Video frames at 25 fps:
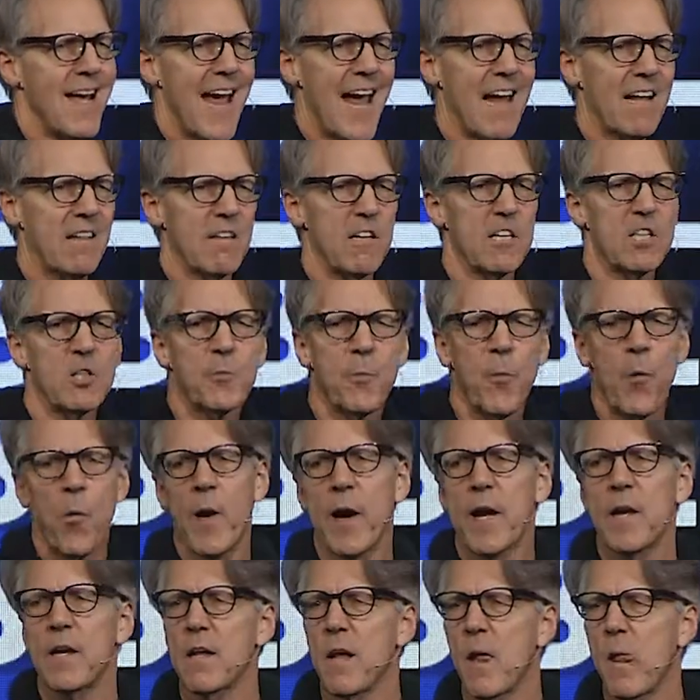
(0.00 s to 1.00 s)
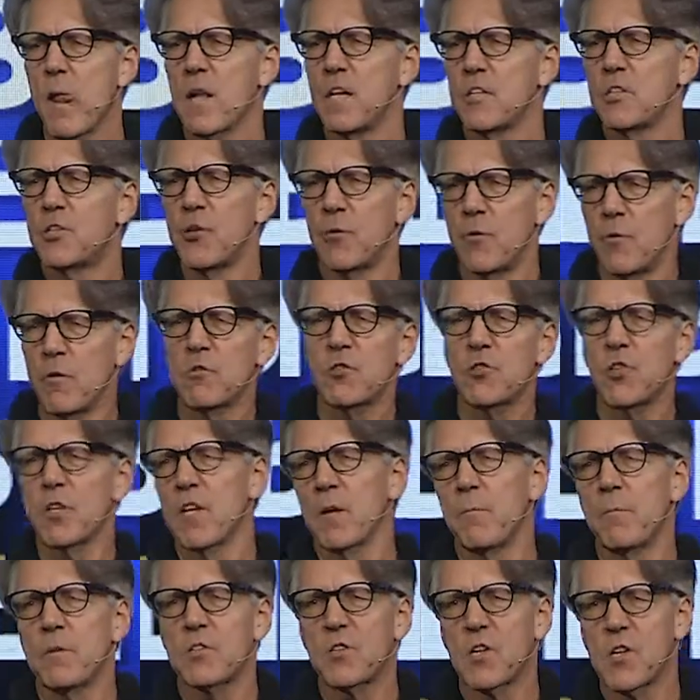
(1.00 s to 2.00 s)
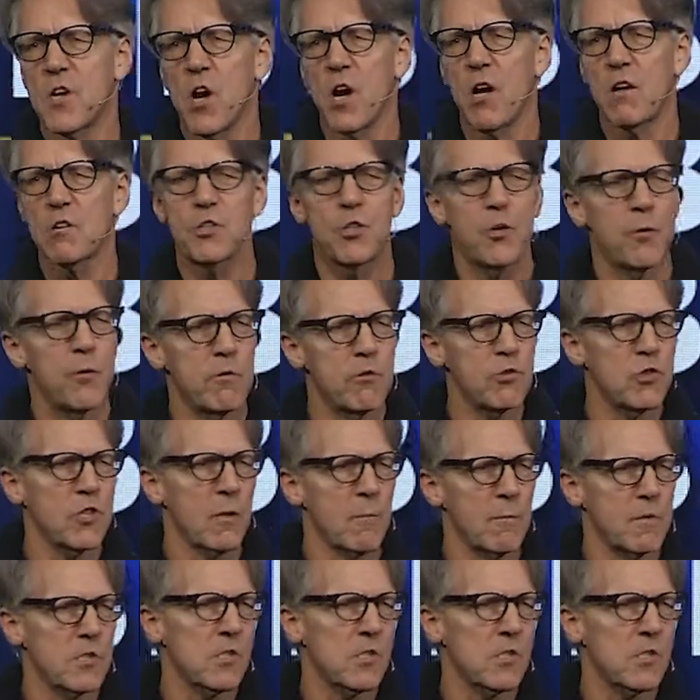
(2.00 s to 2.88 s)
At this point, Jerusalem isn't called Jerusalem.